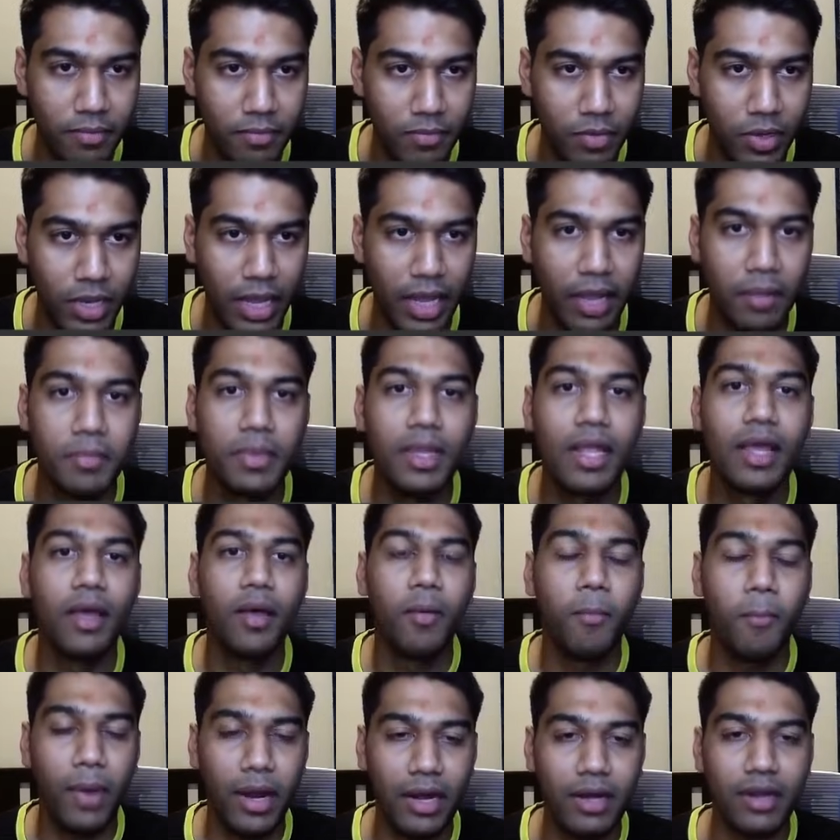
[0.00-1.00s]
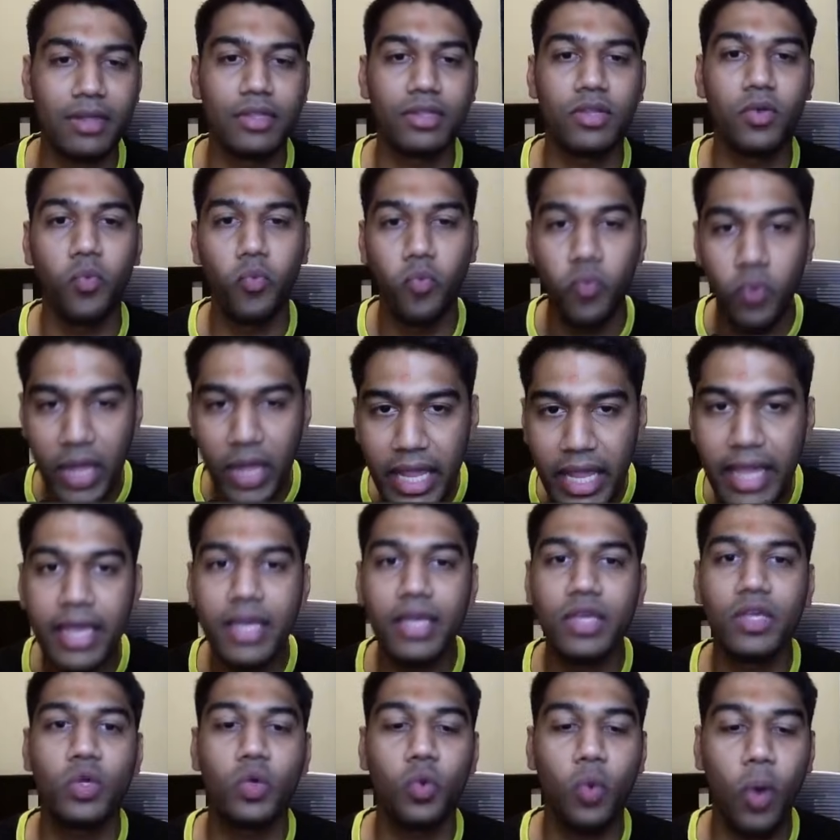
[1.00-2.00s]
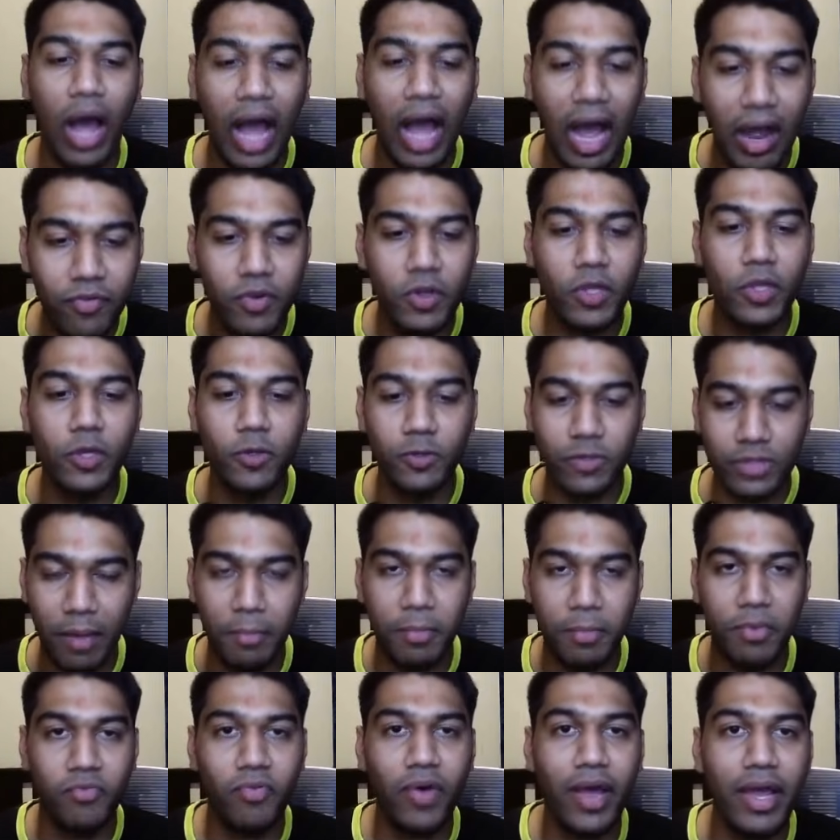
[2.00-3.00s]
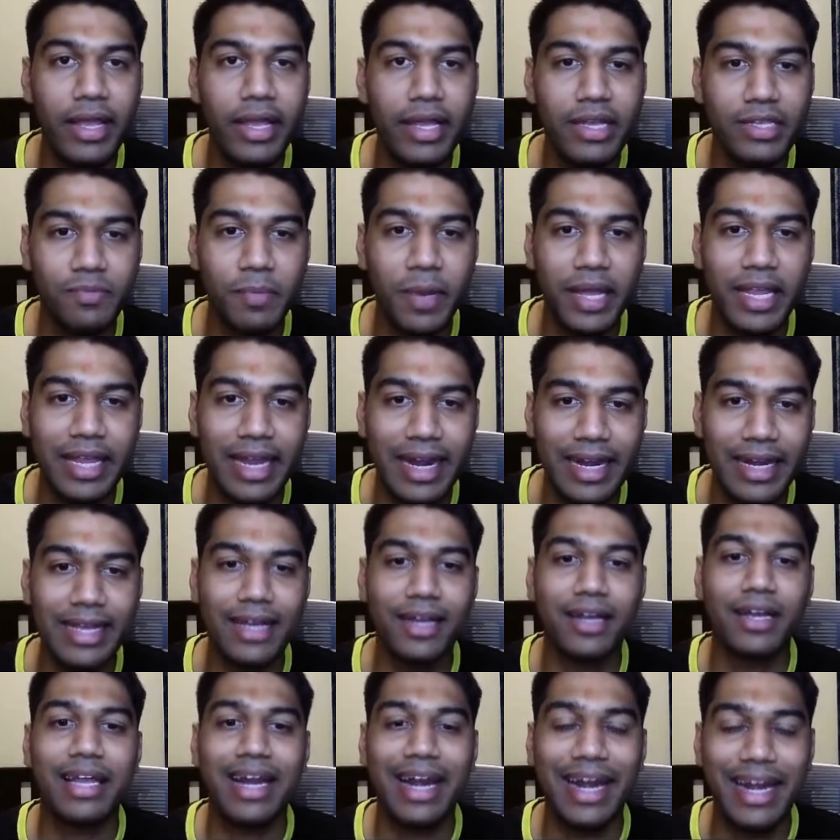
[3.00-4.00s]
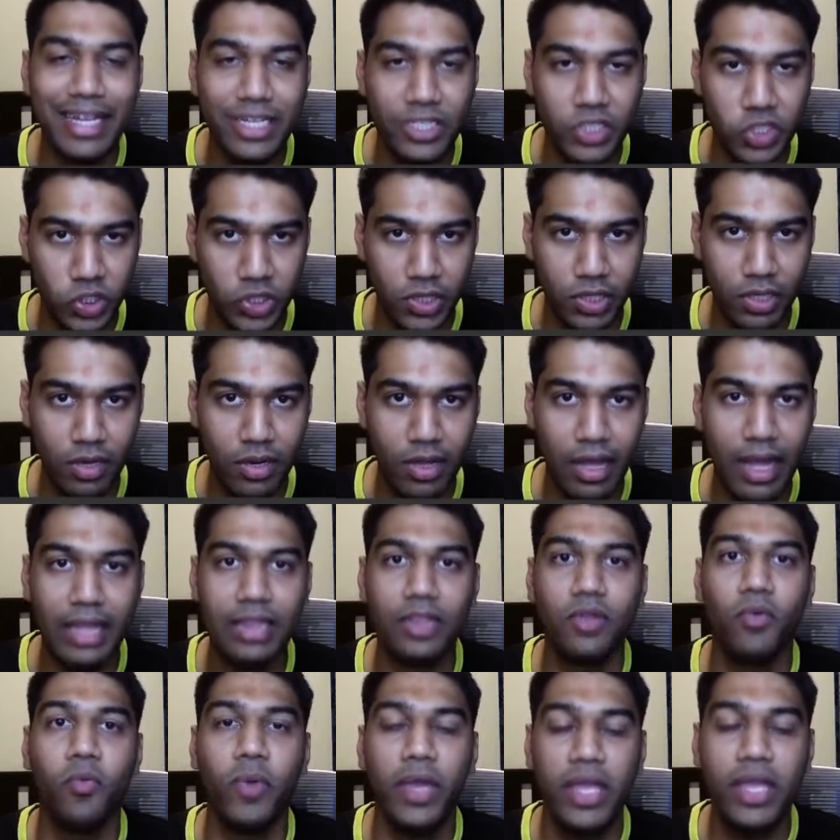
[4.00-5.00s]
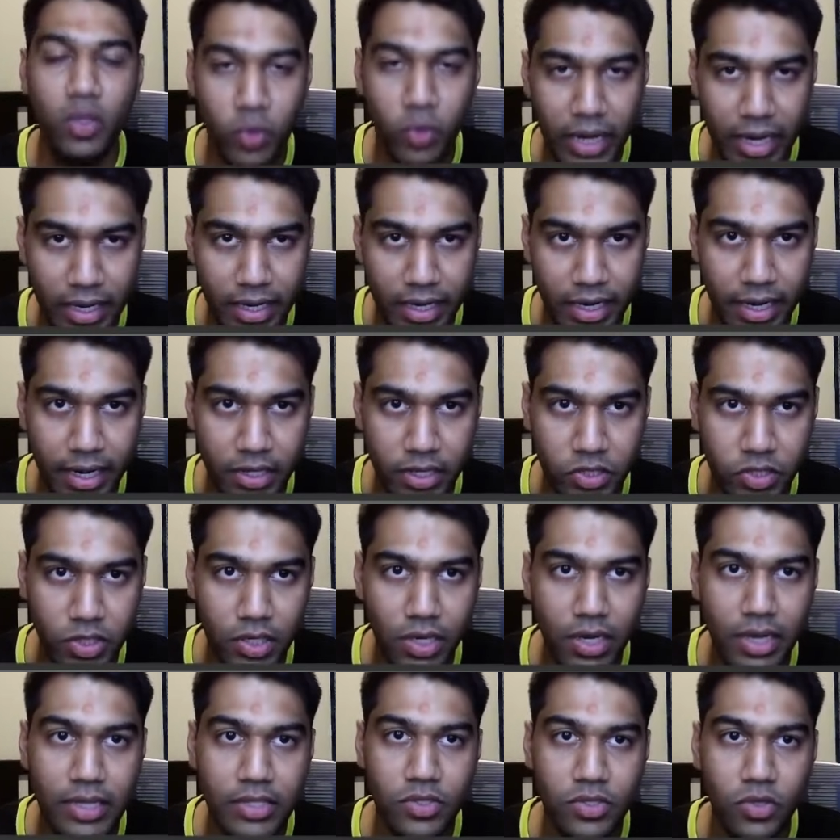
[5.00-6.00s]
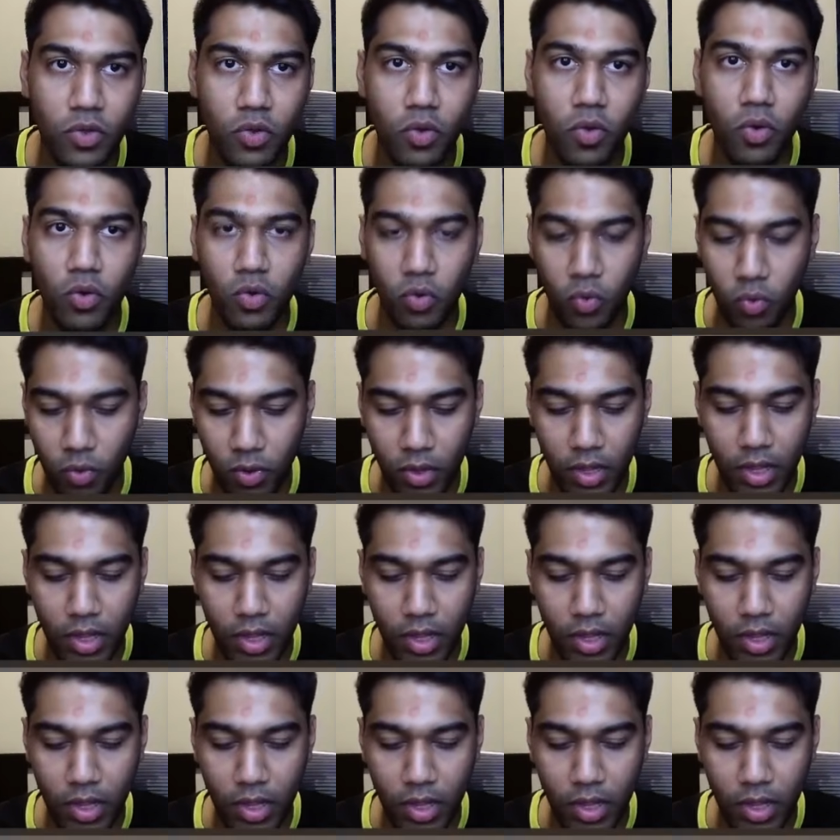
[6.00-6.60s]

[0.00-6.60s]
Okay, but the way you have to use Apify is by getting a credential. And the way you get a credential is you go to